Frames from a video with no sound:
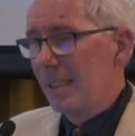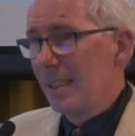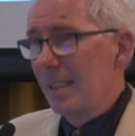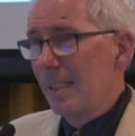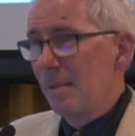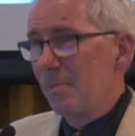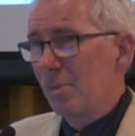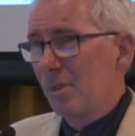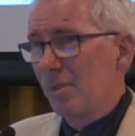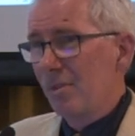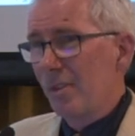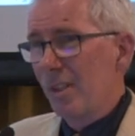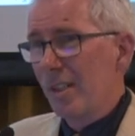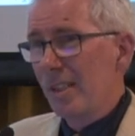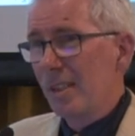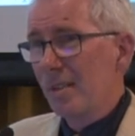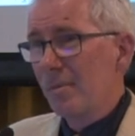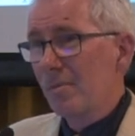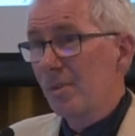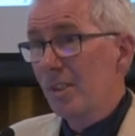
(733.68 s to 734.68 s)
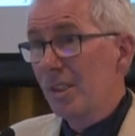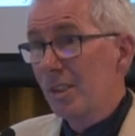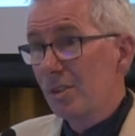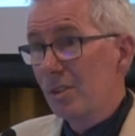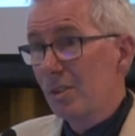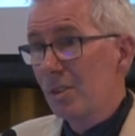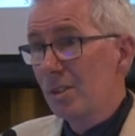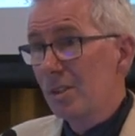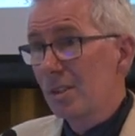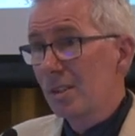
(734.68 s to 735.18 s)
and providing
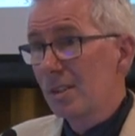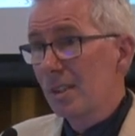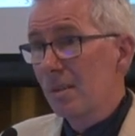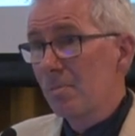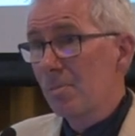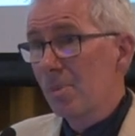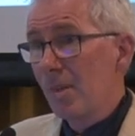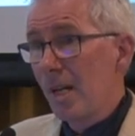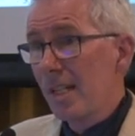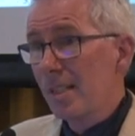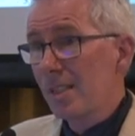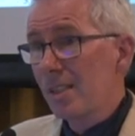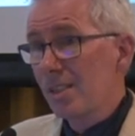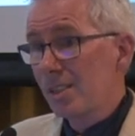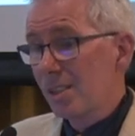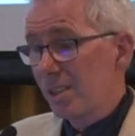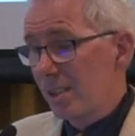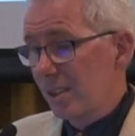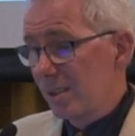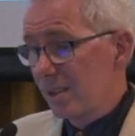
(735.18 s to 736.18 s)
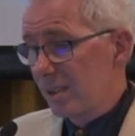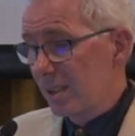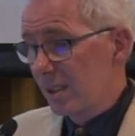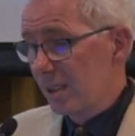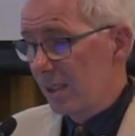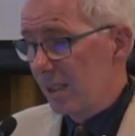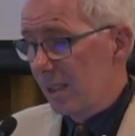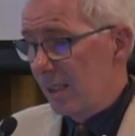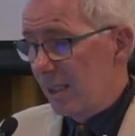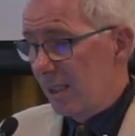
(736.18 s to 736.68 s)
researchers and practitioners
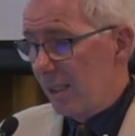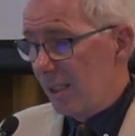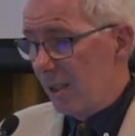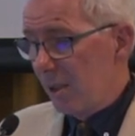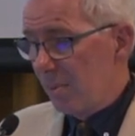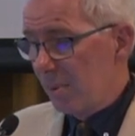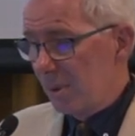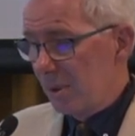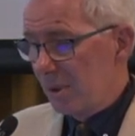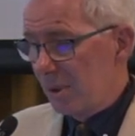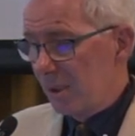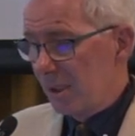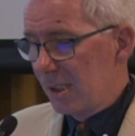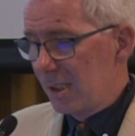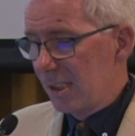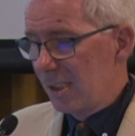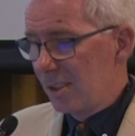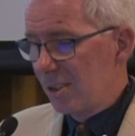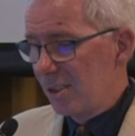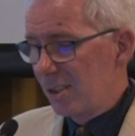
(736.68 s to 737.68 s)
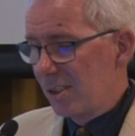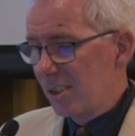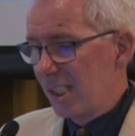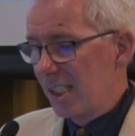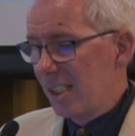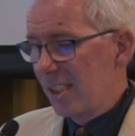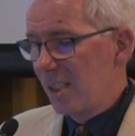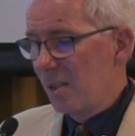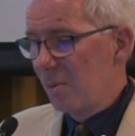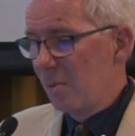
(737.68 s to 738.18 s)
the opportunity to
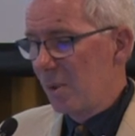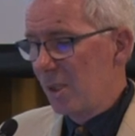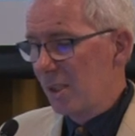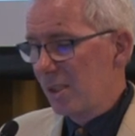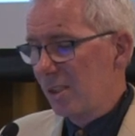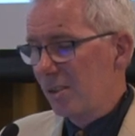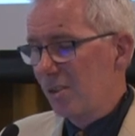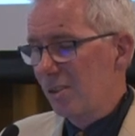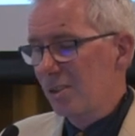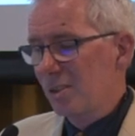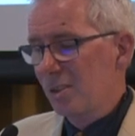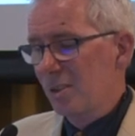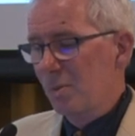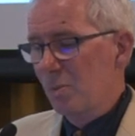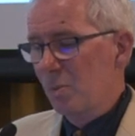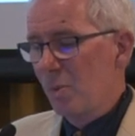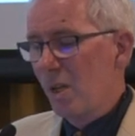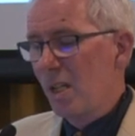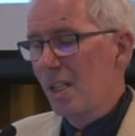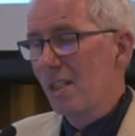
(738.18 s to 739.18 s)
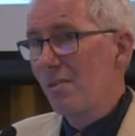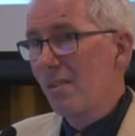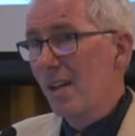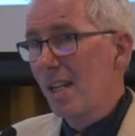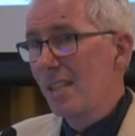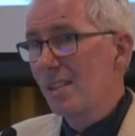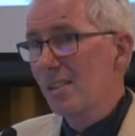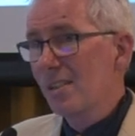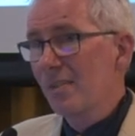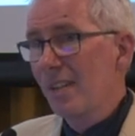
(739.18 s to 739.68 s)
share their work across a wide
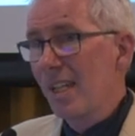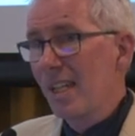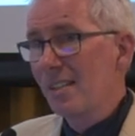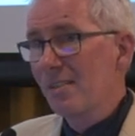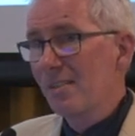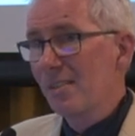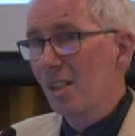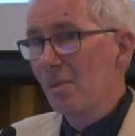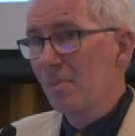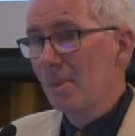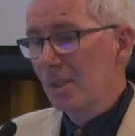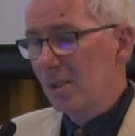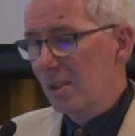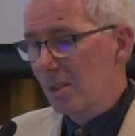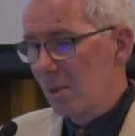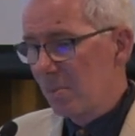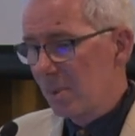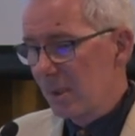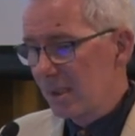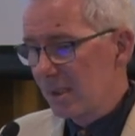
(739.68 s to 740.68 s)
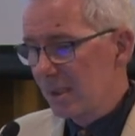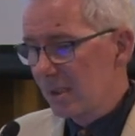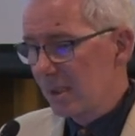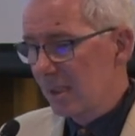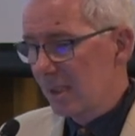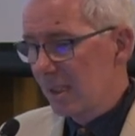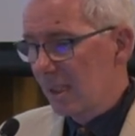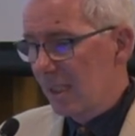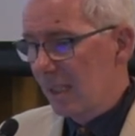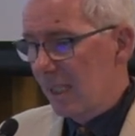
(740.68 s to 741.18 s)
range of agronomic topics
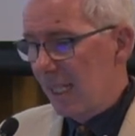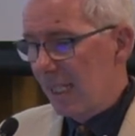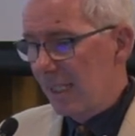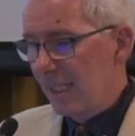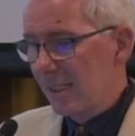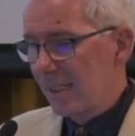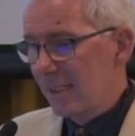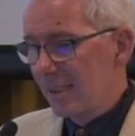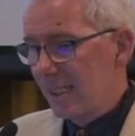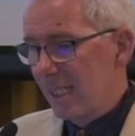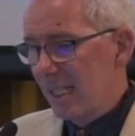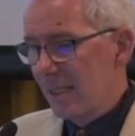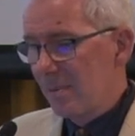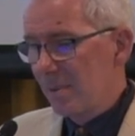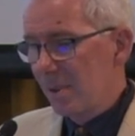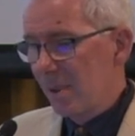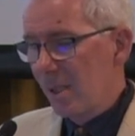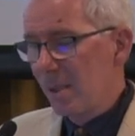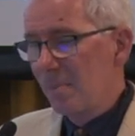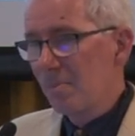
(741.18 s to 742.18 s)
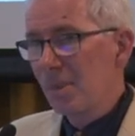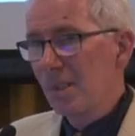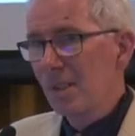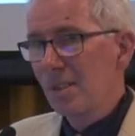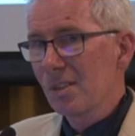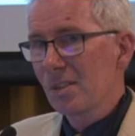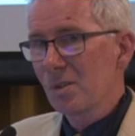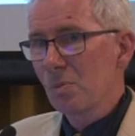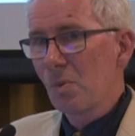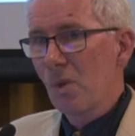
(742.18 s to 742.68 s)
and at the same time bring
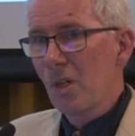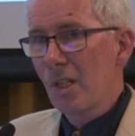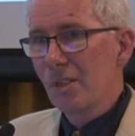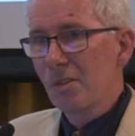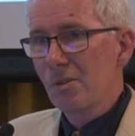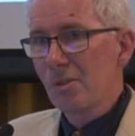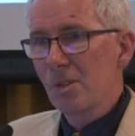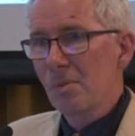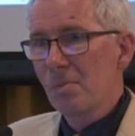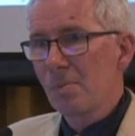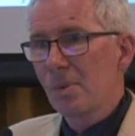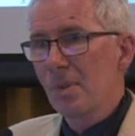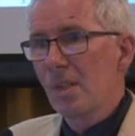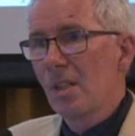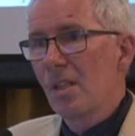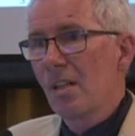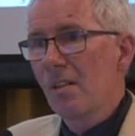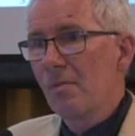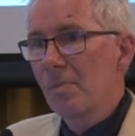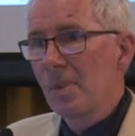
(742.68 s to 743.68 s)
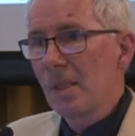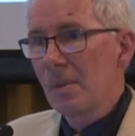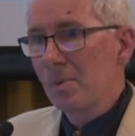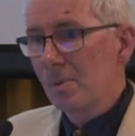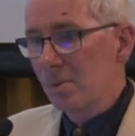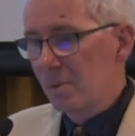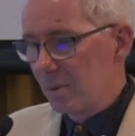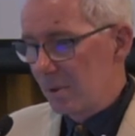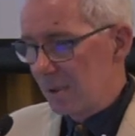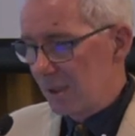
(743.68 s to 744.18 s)
this wide group of
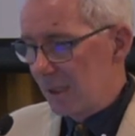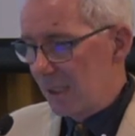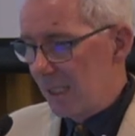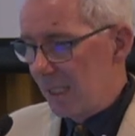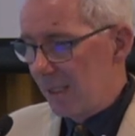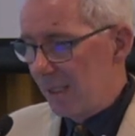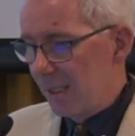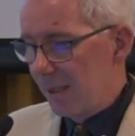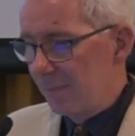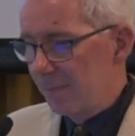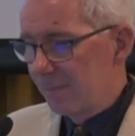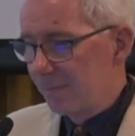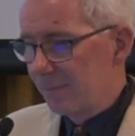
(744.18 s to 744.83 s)
people together.